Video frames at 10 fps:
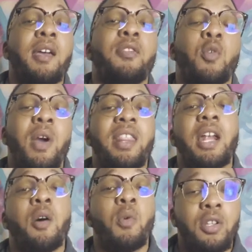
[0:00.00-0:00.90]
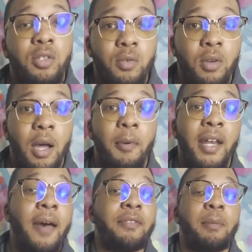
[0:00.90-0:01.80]
the way that I want to, I'm gonna
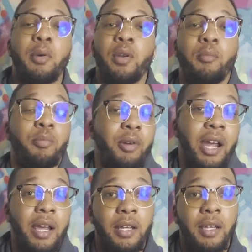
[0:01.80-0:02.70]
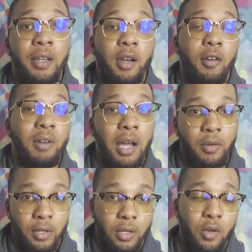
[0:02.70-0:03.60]
have to build a brand
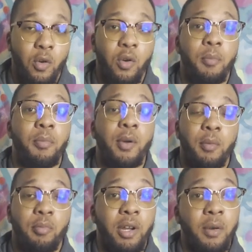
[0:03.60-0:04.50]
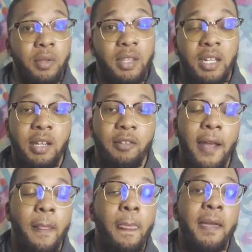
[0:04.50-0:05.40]
around it or build a brand within it,
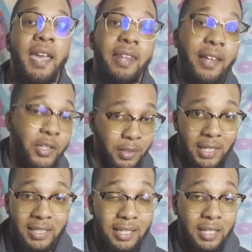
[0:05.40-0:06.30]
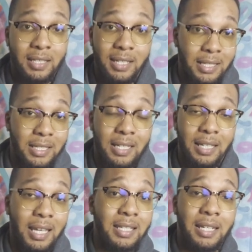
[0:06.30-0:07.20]
right? And that's what Cont Contagious
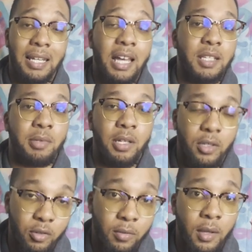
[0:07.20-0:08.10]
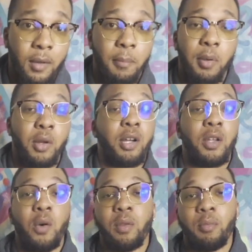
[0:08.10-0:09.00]
Collection allows me to do. Build a
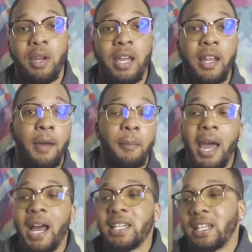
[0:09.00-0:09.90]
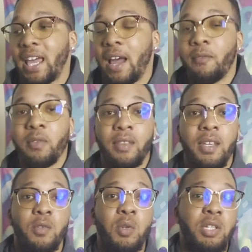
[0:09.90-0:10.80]
clothing brand, a passion I have for
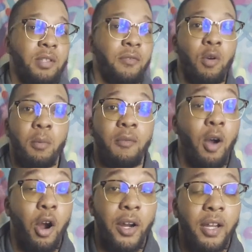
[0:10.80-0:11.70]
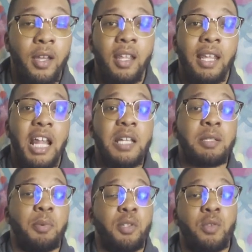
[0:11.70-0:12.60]
this, which is a form of art that allows
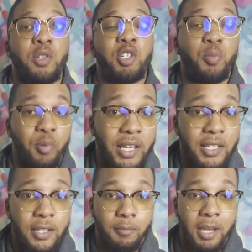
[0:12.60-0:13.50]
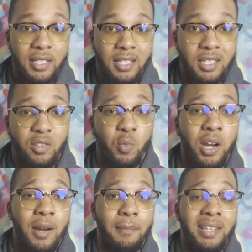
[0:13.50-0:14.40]
people to express a message and
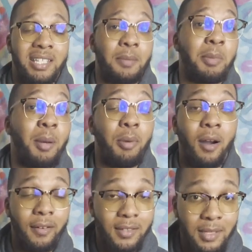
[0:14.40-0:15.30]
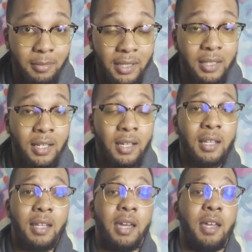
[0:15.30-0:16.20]
wear a message, to be a part of something
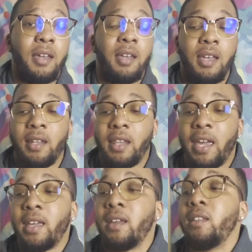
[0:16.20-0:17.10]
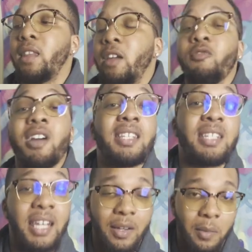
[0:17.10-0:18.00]
that that they
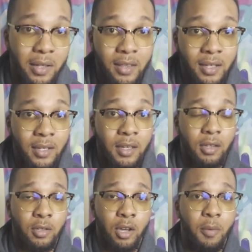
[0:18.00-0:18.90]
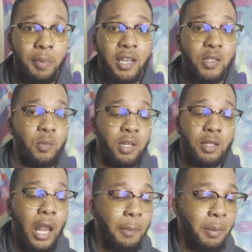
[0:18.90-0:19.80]
resonate with, you know, because there's
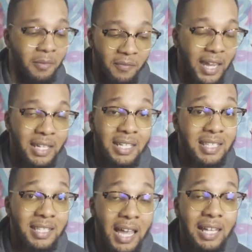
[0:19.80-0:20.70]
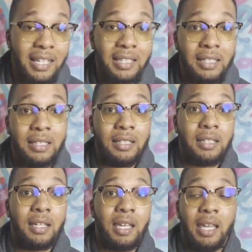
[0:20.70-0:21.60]
a lot of people fighting in silence
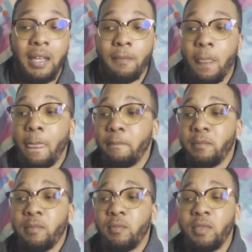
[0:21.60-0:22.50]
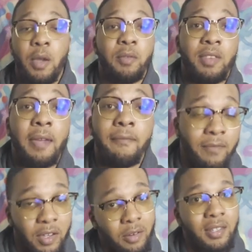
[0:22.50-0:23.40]
and they, they
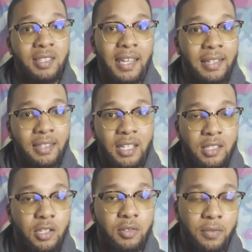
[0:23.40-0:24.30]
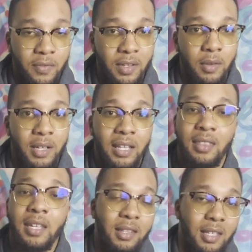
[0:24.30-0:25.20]
feel the same things that you feel and they
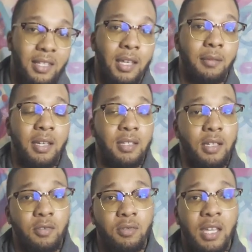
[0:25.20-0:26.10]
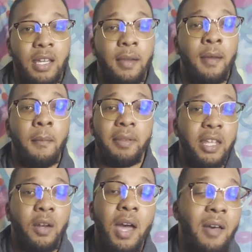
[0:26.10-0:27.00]
think the same things that you think, but they
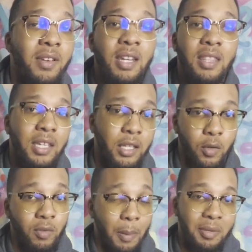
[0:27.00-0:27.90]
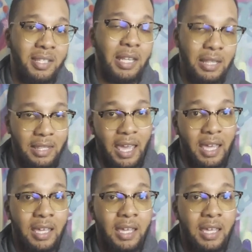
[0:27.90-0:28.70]
don't have anything to represent that.